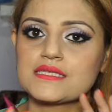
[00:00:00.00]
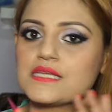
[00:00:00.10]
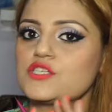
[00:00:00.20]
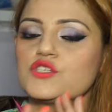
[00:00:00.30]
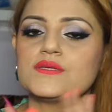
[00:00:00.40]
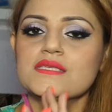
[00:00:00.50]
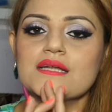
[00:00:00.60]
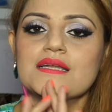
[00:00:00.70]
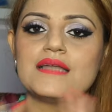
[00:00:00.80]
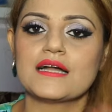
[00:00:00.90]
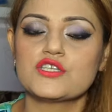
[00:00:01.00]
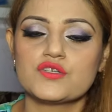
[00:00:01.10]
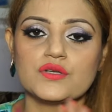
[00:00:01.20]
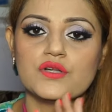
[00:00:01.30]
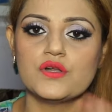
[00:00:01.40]
it's just a
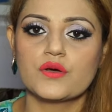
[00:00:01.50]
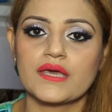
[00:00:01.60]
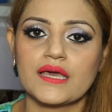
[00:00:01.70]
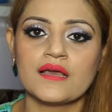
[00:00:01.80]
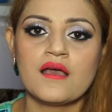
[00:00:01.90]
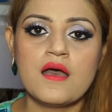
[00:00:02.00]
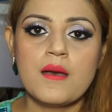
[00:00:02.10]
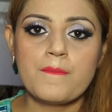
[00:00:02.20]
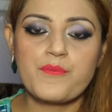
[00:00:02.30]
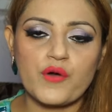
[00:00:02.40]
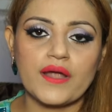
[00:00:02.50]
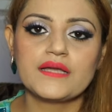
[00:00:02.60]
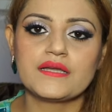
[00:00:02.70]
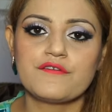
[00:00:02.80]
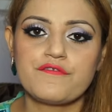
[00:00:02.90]
natural looking,
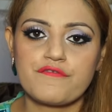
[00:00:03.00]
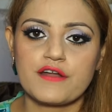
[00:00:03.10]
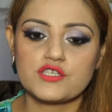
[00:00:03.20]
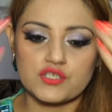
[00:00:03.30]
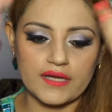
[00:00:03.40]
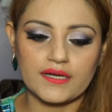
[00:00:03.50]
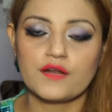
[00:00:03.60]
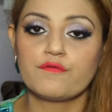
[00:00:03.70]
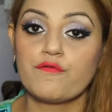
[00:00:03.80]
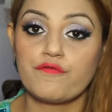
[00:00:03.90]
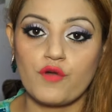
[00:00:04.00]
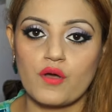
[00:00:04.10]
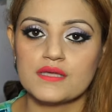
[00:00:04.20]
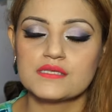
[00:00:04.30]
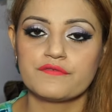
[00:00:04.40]
bright and fresh and kind of a
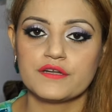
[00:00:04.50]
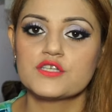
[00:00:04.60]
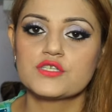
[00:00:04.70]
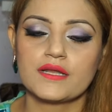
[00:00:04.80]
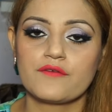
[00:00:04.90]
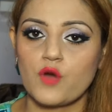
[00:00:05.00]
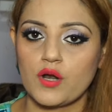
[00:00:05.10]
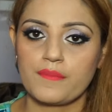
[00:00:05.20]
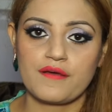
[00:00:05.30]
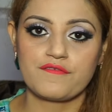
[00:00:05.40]
flawless finish that I've got on my